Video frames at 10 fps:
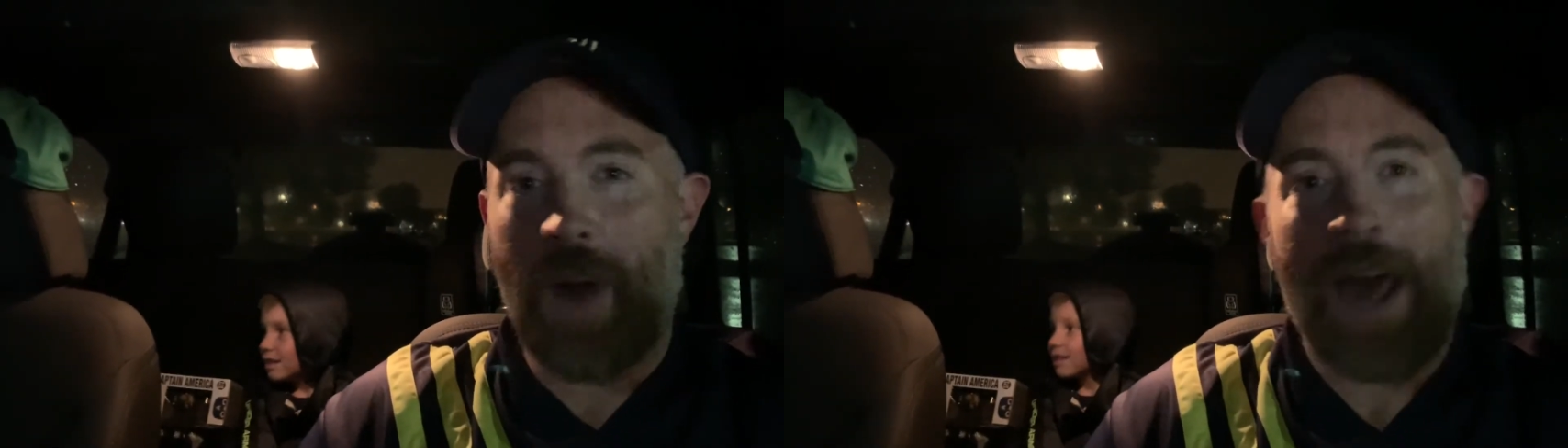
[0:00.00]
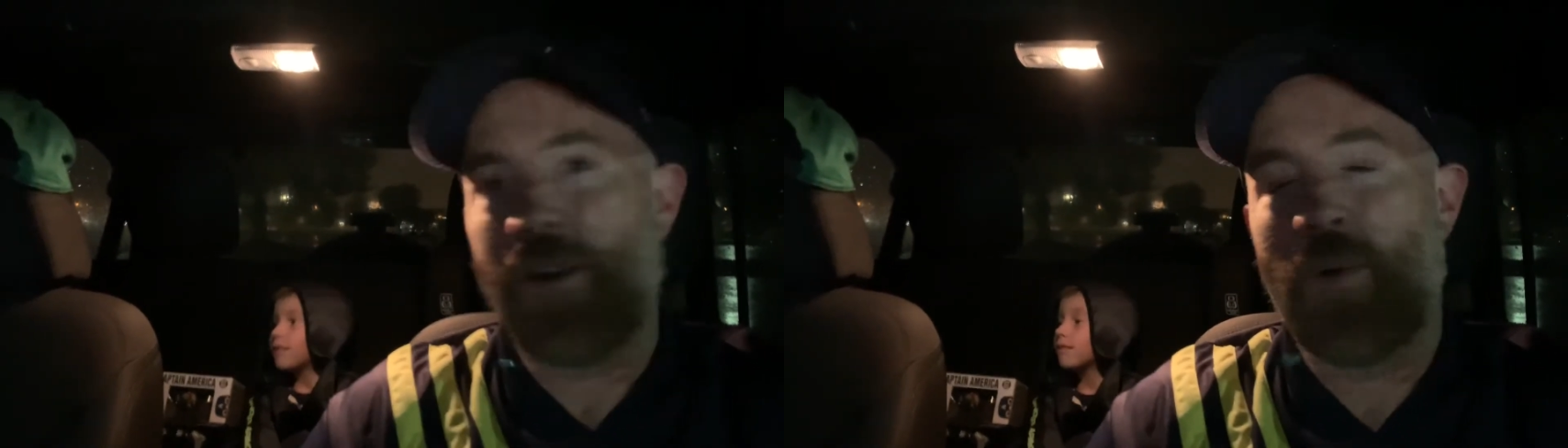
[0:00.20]

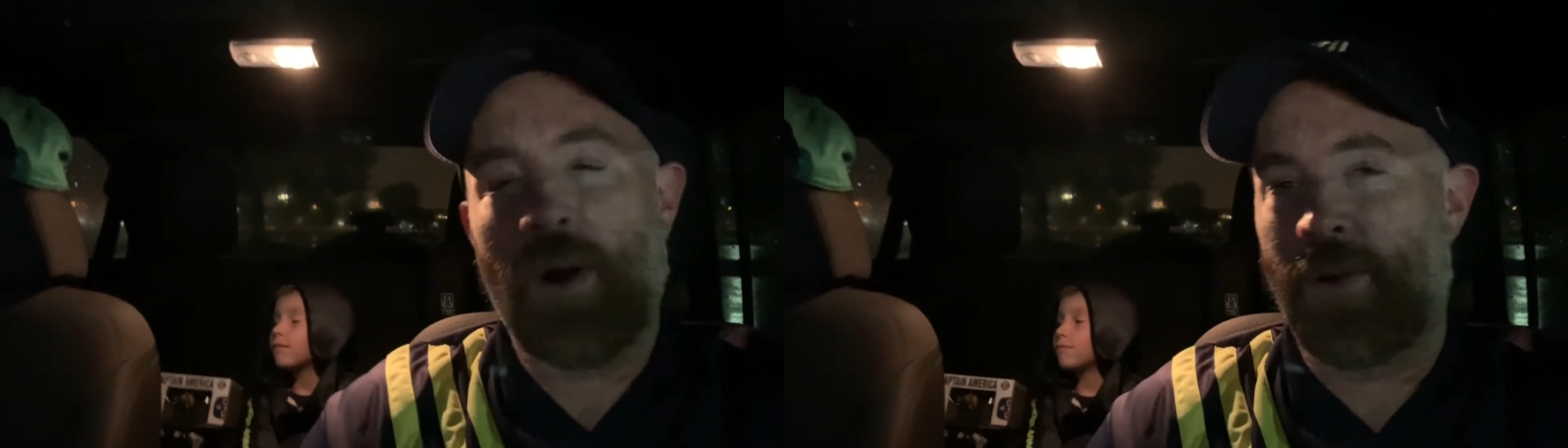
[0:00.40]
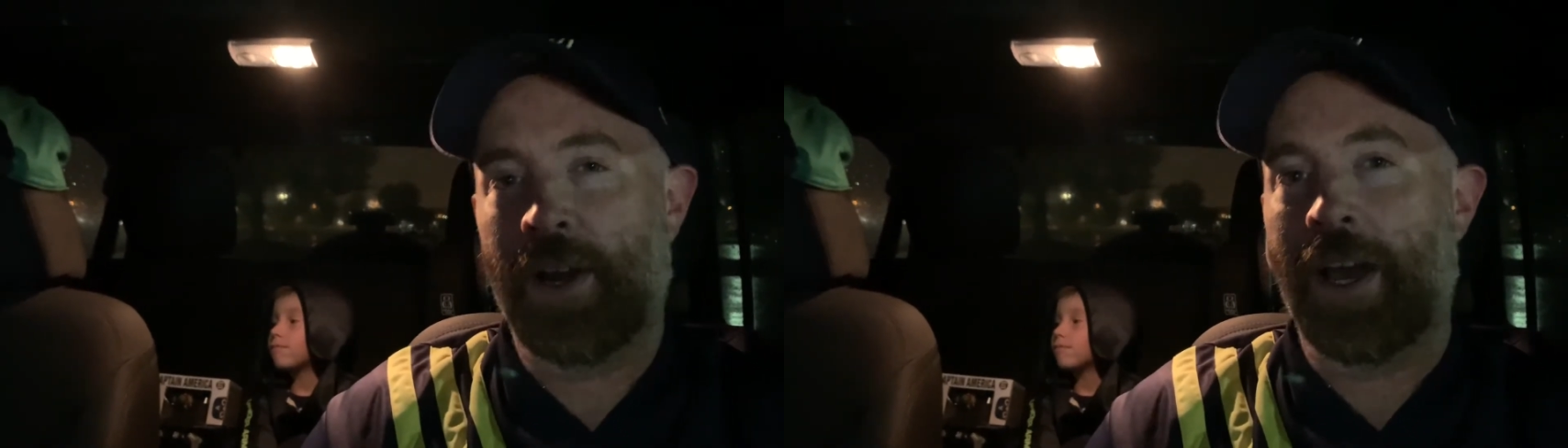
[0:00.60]
I don't know
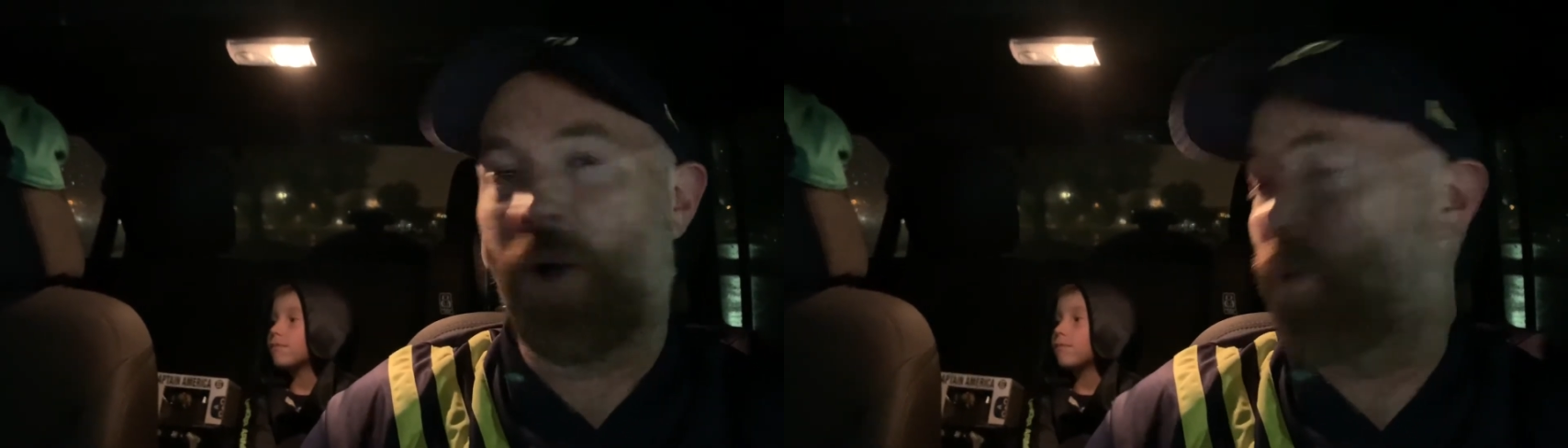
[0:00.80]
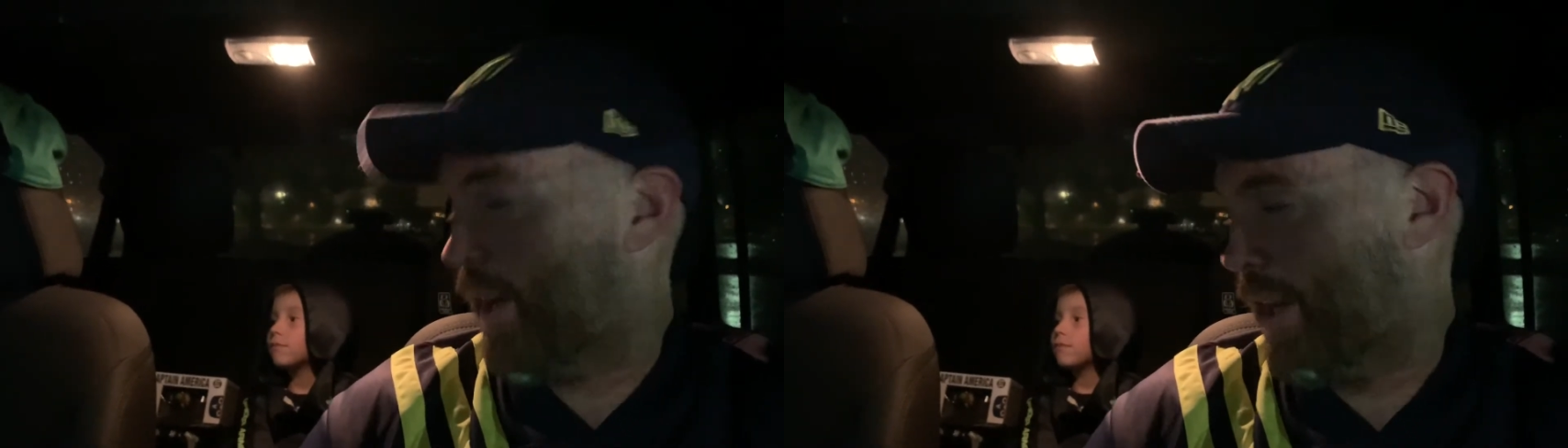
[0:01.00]
where we're gonna go.
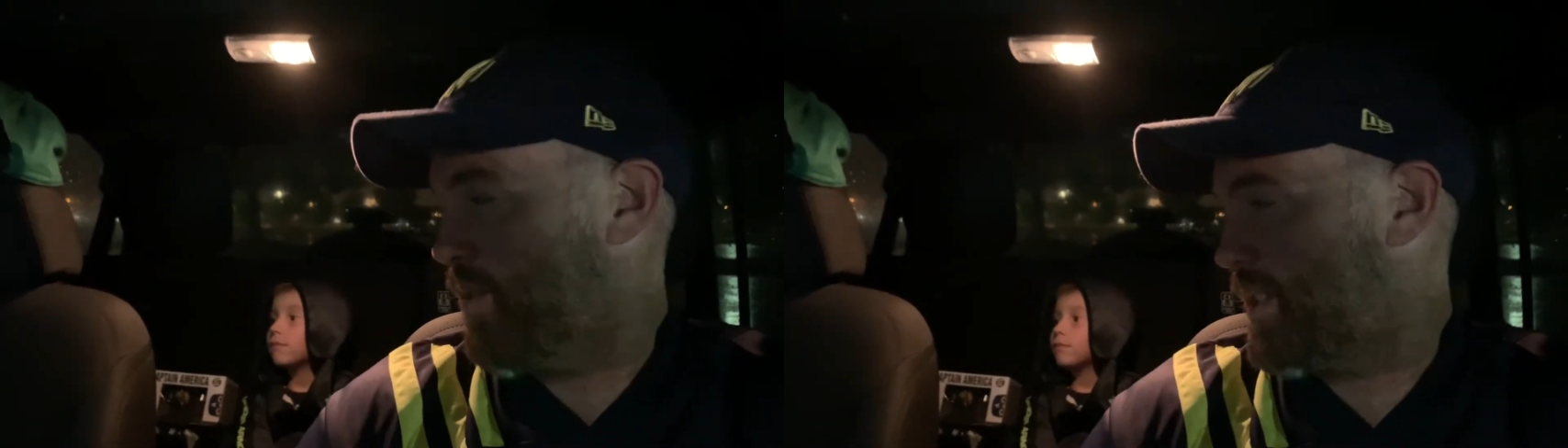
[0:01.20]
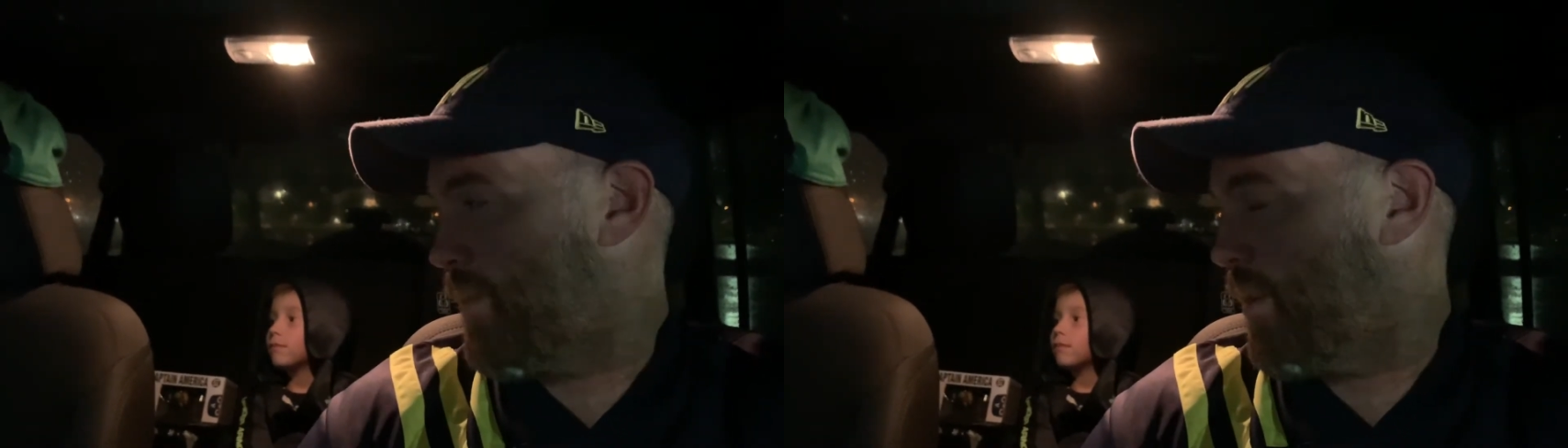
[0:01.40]
We're gonna
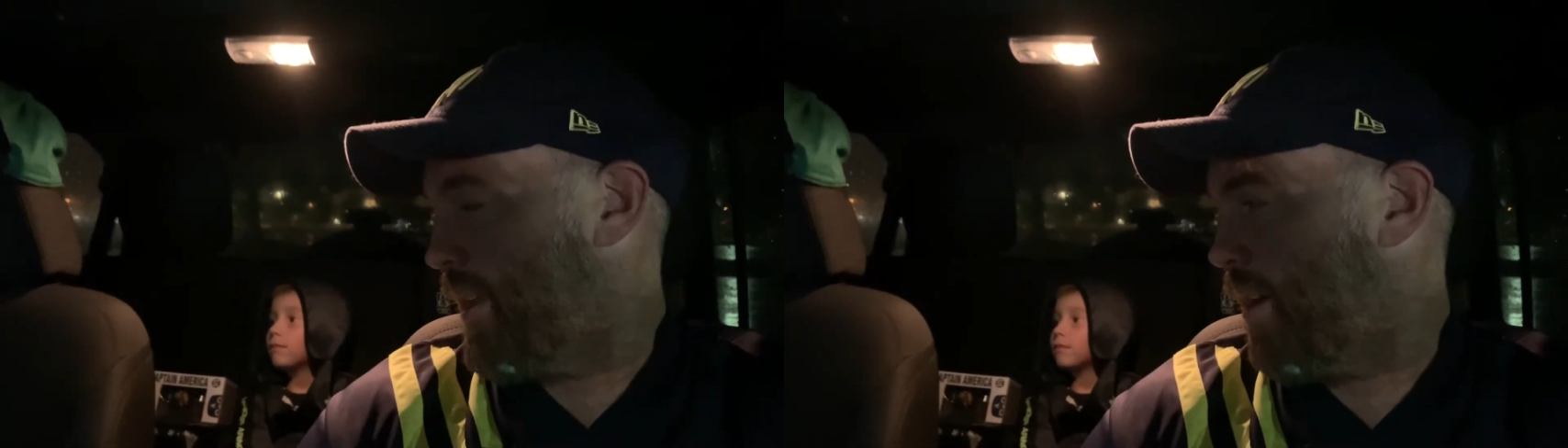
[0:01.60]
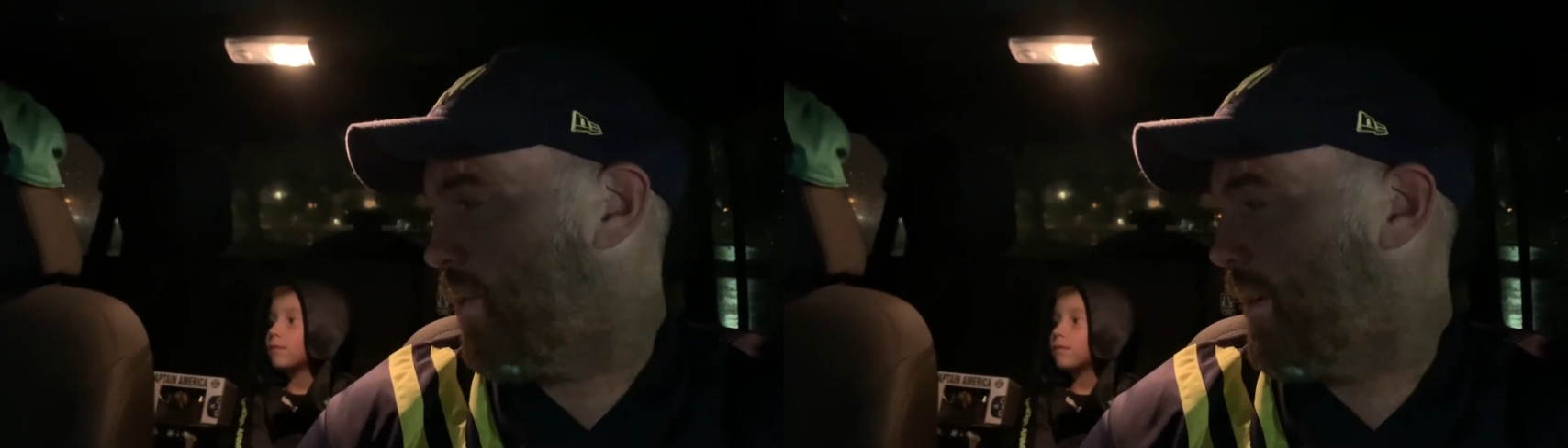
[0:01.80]
go somewhere
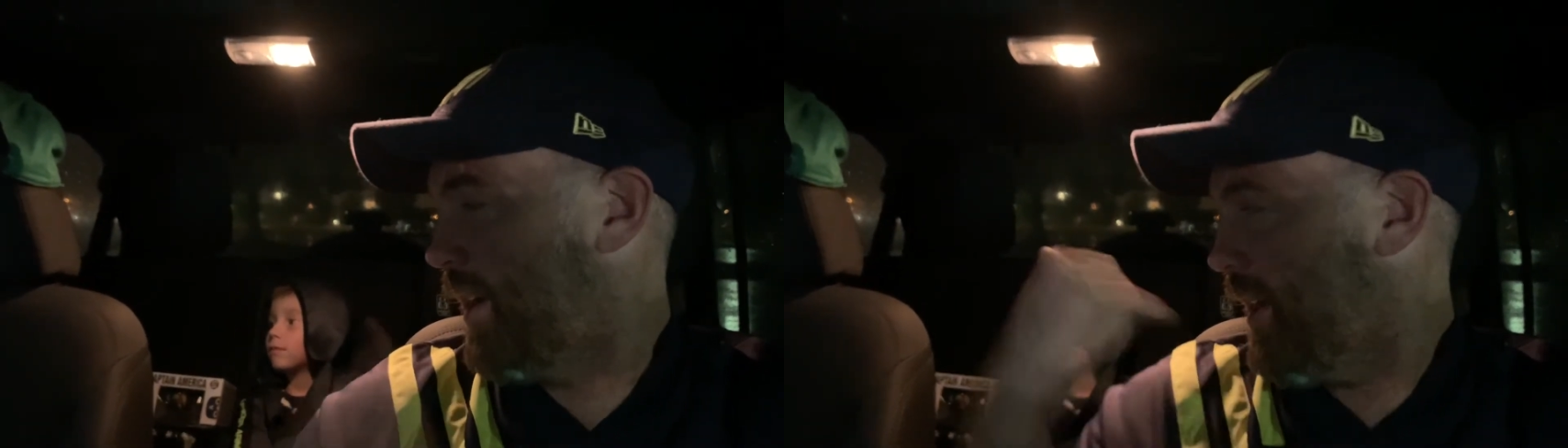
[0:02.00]
though.